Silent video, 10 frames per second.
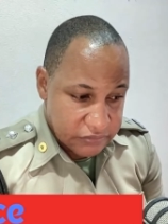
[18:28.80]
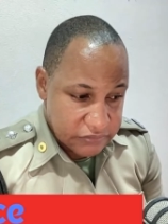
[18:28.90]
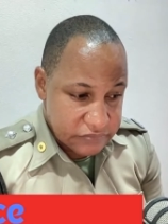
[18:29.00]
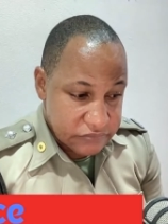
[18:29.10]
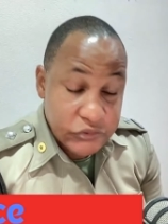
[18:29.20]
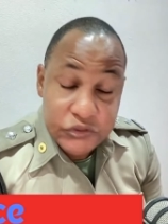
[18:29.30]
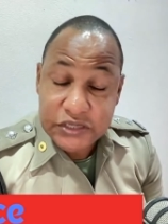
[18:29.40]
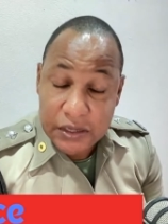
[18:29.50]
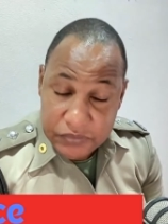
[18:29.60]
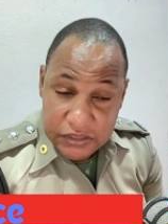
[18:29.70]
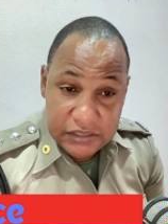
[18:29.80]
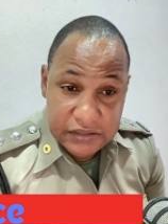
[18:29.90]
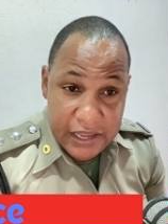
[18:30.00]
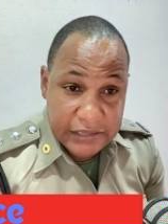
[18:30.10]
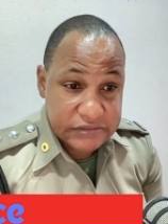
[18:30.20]
do something
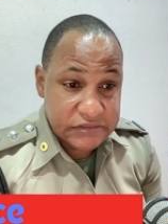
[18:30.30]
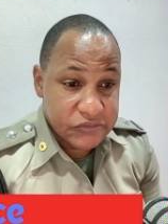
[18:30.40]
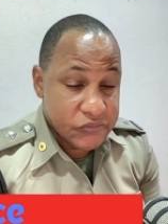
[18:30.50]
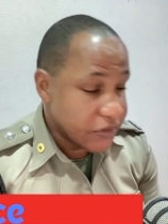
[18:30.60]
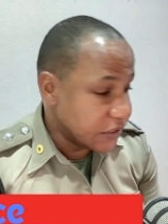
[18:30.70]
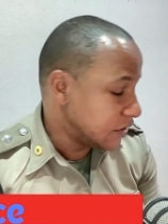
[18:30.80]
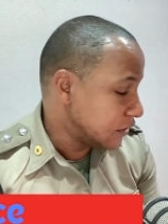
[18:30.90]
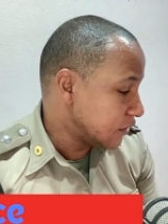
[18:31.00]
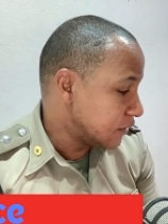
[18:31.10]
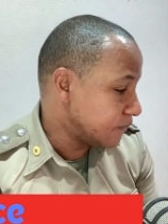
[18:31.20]
that will